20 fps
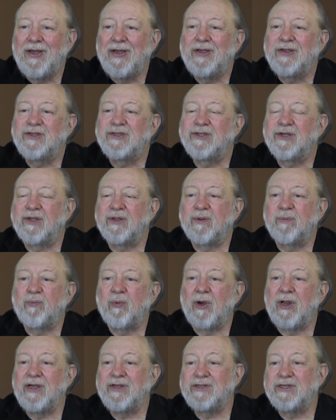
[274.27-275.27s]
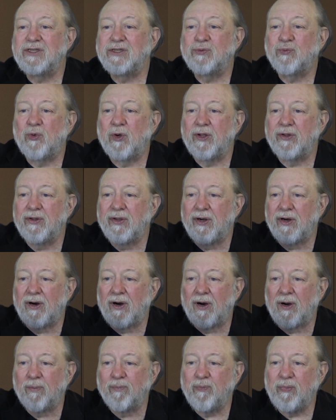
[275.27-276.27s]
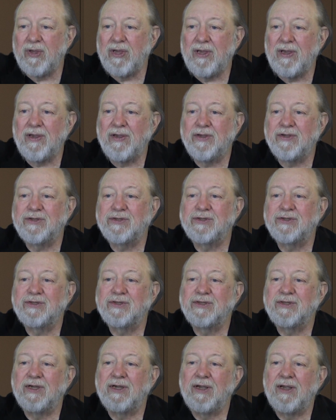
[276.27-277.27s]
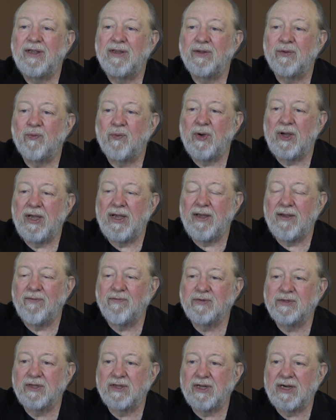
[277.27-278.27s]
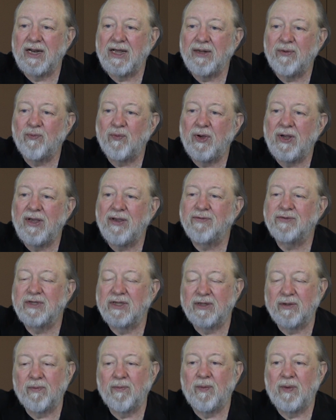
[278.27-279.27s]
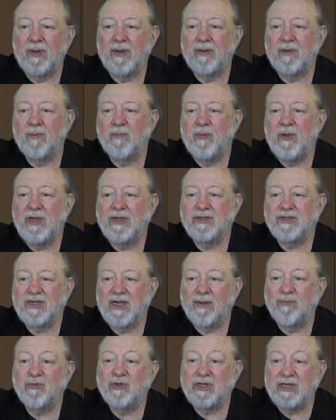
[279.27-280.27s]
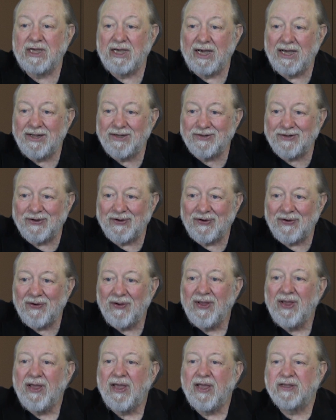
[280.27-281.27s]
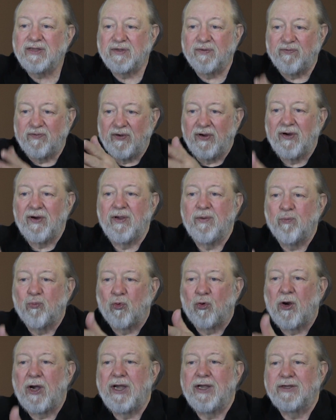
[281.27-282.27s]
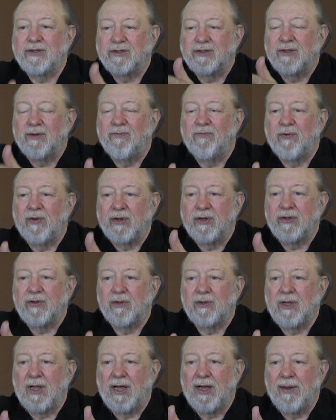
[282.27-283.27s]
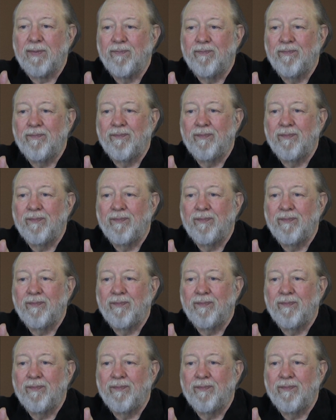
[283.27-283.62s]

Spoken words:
So the places where there are peaks in the waves and the light waves and the peaks come together, it's a very bright vertical line.